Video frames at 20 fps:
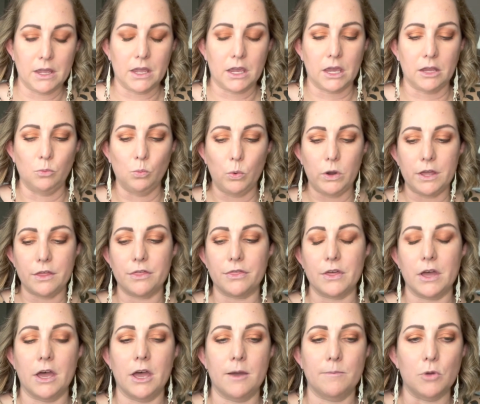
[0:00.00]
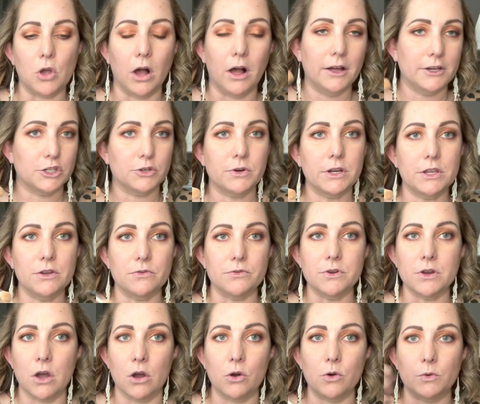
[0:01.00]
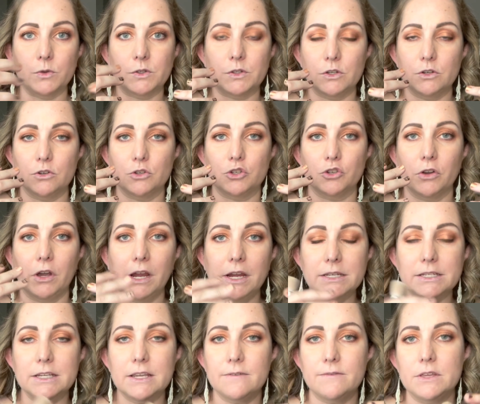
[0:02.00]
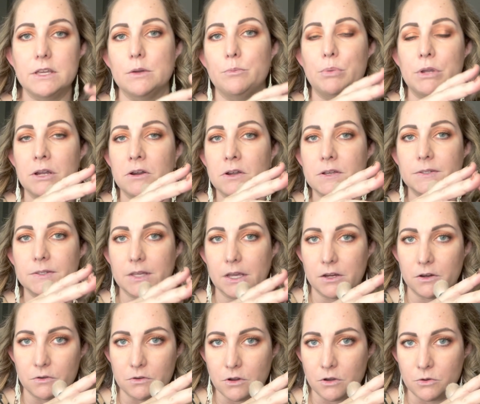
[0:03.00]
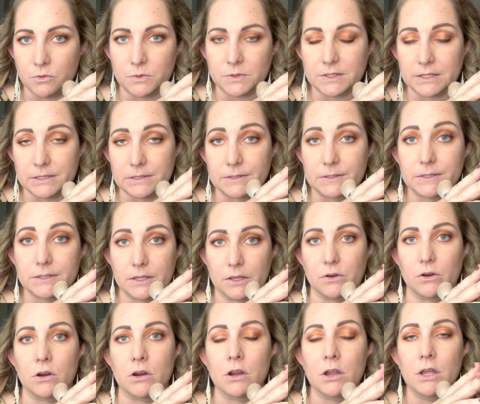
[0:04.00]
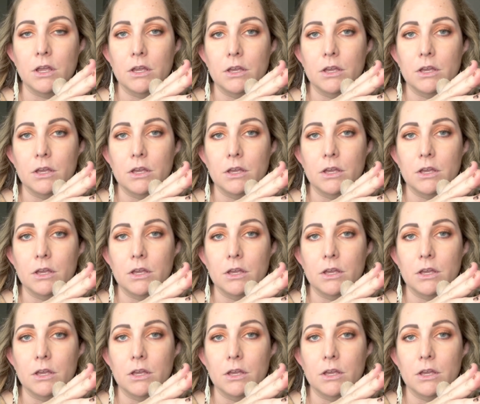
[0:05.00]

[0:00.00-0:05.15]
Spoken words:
And with contouring your nose, you're trying to give the appearance that your nose is thinner.